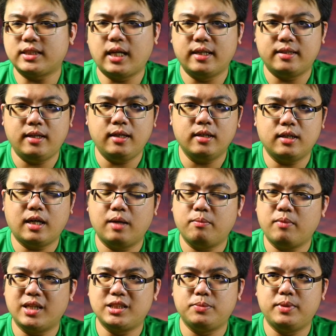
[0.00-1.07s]
I think I
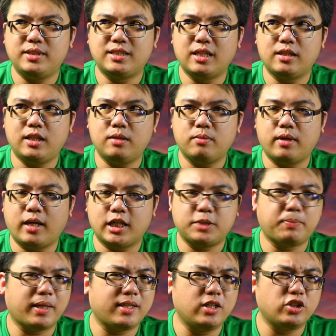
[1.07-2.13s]
might be setting my
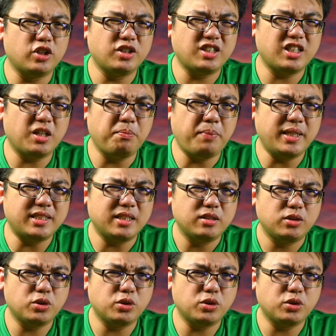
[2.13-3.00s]
expectations a bit